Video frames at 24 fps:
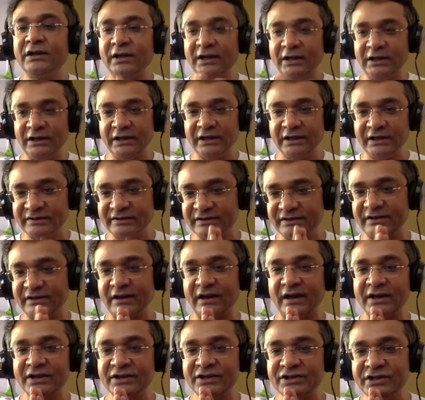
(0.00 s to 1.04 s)
cleanliness
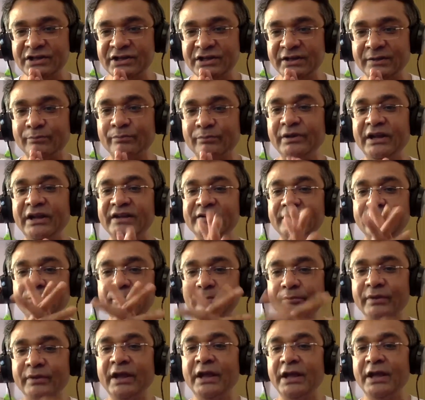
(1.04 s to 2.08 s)
and hygiene plays a
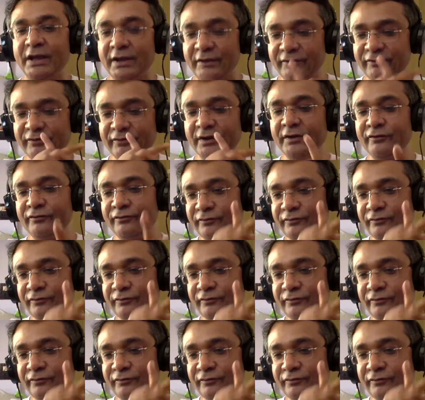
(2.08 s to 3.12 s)
if if
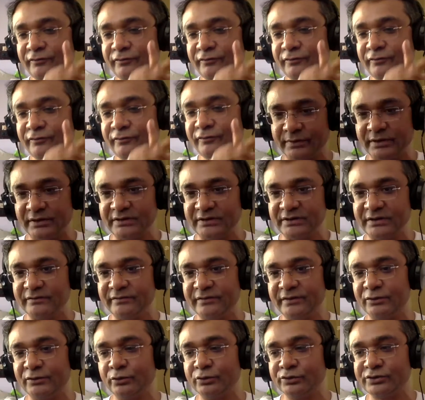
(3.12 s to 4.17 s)
these
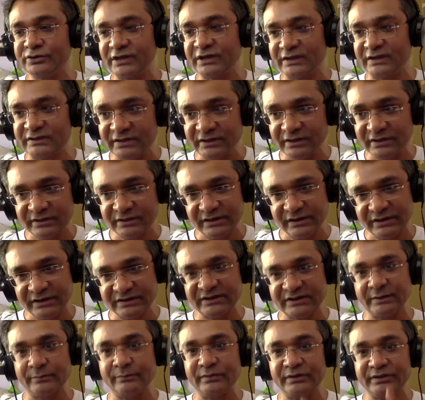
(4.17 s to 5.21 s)
temples if hindus consider
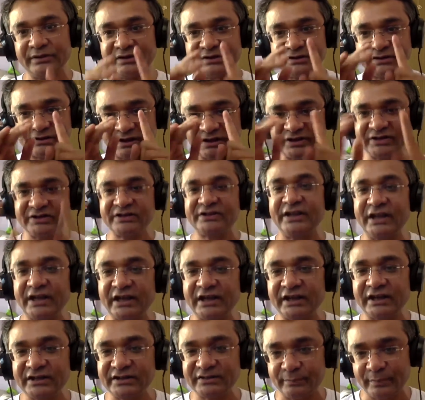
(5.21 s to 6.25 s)
these temples as such
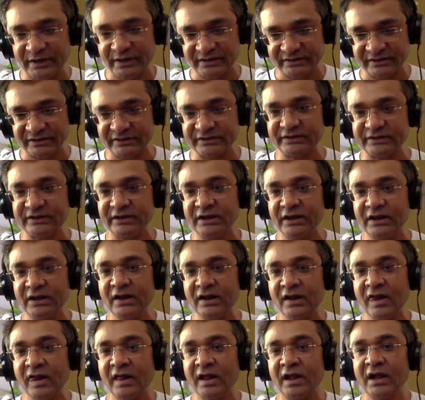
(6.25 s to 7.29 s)
sacred spaces
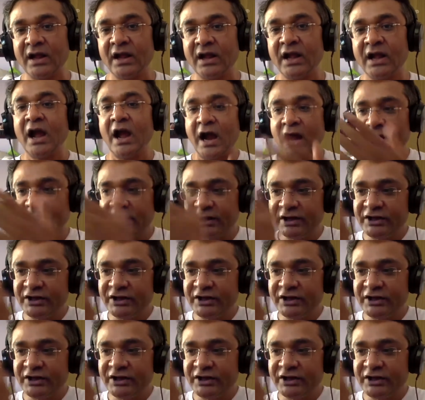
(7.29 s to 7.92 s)
at least